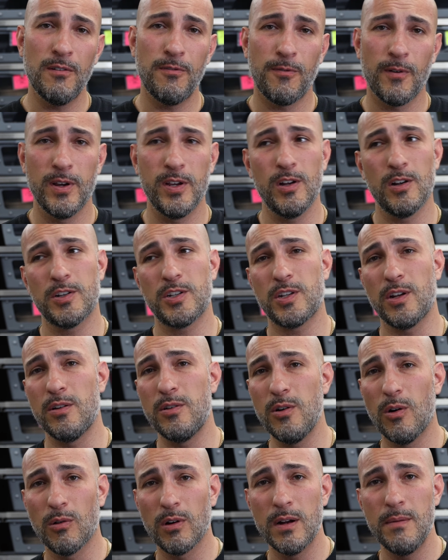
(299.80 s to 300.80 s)
for your
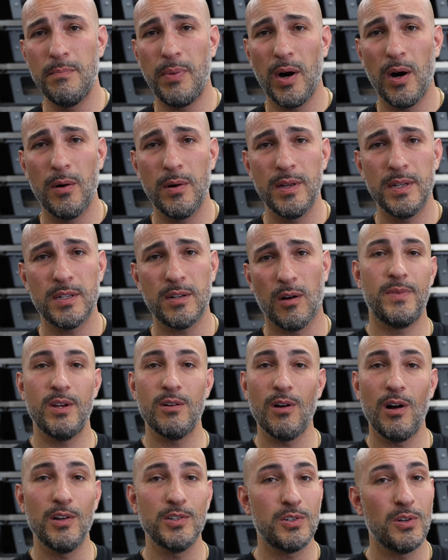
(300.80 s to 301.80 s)
Sonoran boas.
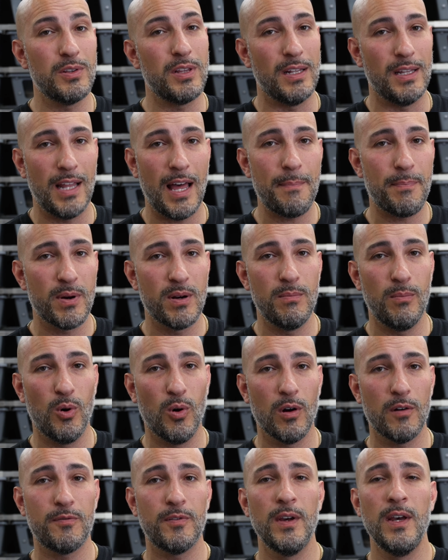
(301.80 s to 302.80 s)
They're also the leopard
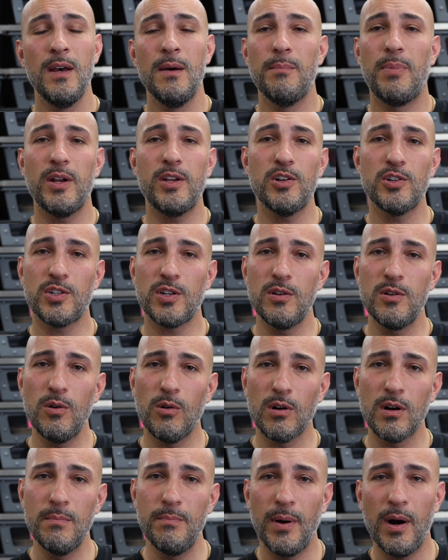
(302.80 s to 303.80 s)
morph, but your
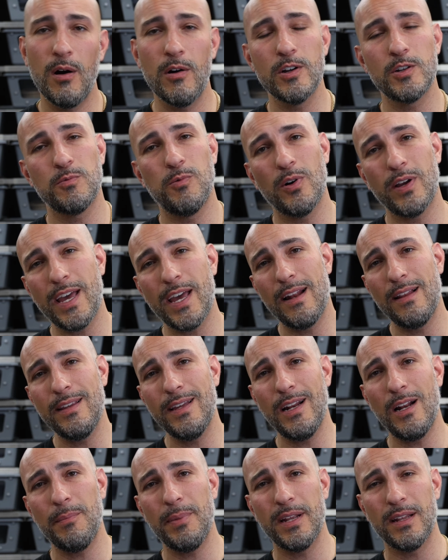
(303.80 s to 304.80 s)
Sonoran boas will
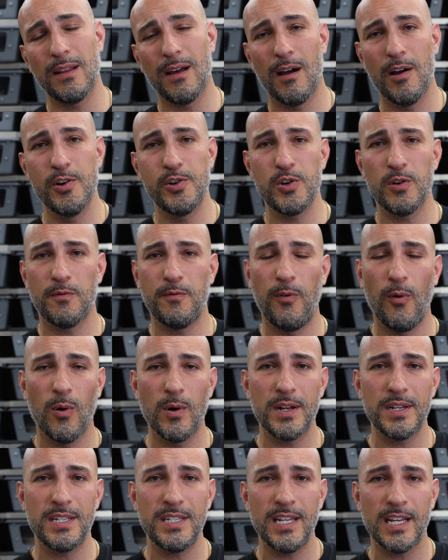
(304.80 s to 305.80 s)
little bit larger,
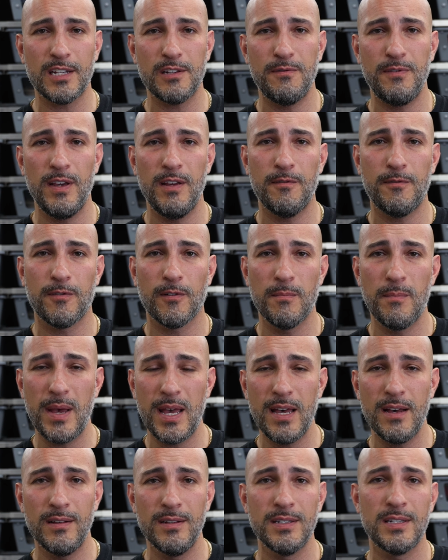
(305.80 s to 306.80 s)
4 to 6 feet for
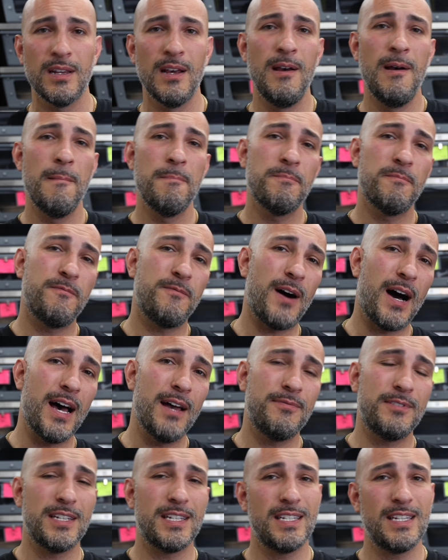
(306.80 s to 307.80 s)
males,
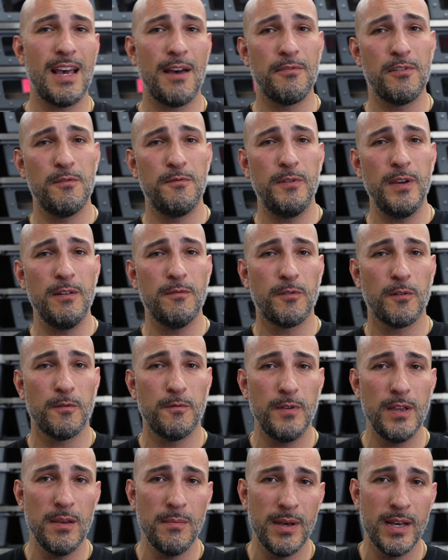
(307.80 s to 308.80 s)
5 to 7 feet for
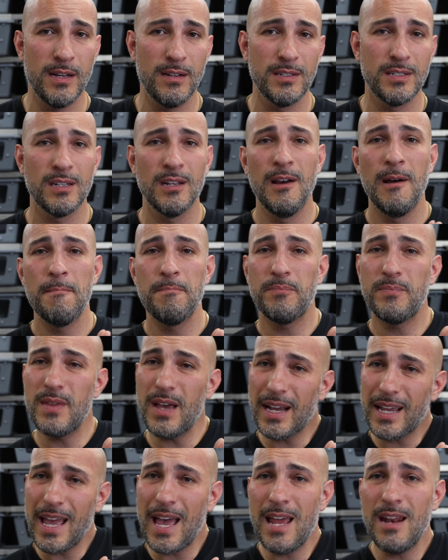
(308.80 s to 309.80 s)
females.
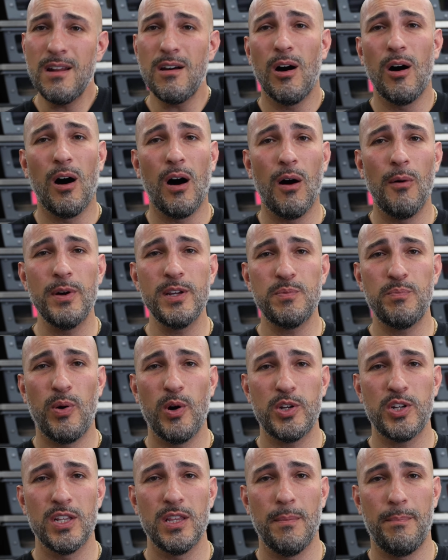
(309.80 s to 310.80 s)
Again, always
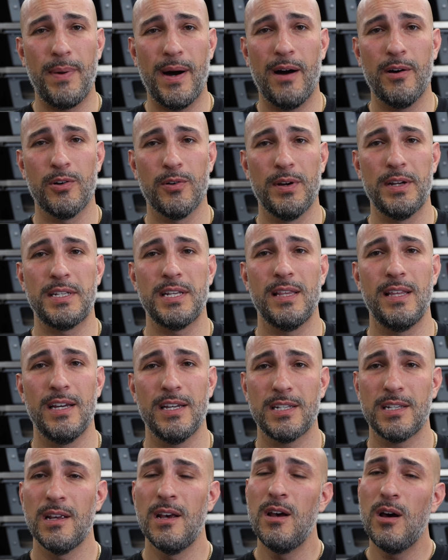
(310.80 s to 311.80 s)
pushing the boundaries of
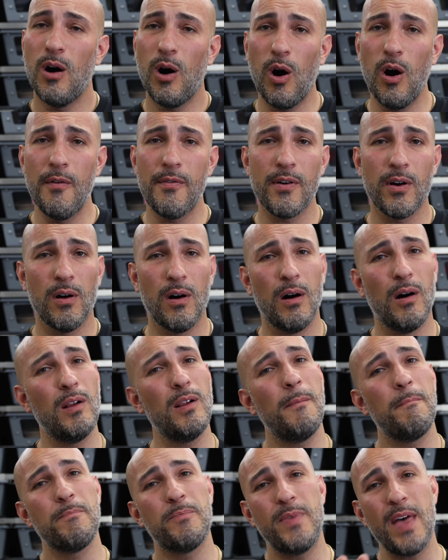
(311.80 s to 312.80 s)
this.
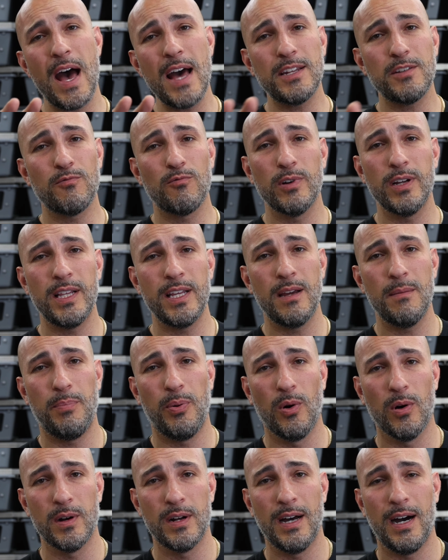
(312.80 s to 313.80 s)
Overall, that's really
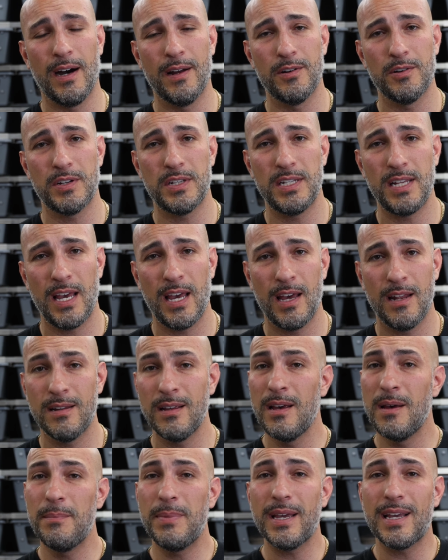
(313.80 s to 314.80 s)
important to understand
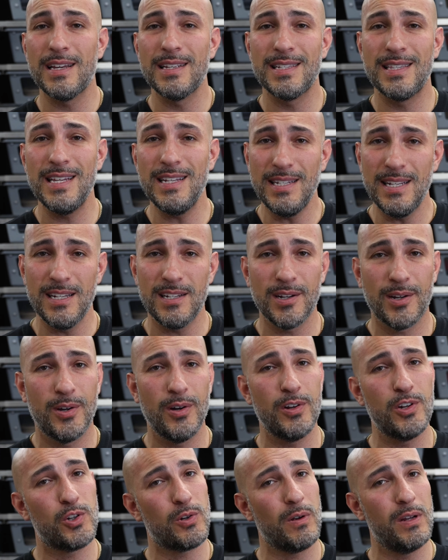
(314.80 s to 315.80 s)
because this is a
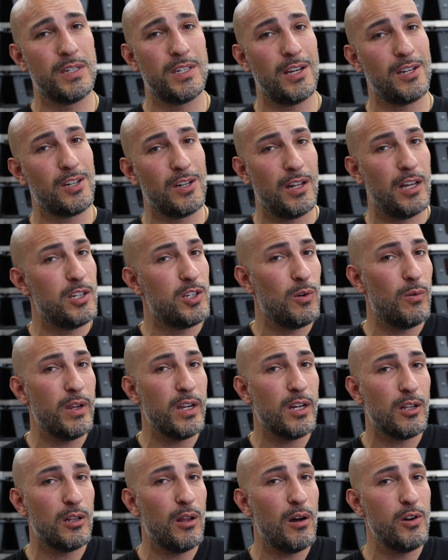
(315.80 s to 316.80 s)
good transition into
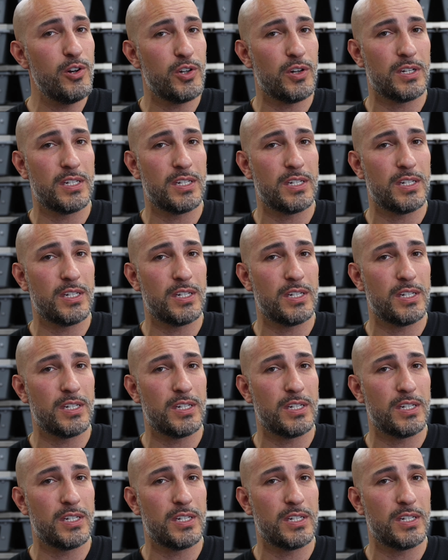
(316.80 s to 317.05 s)
enclosure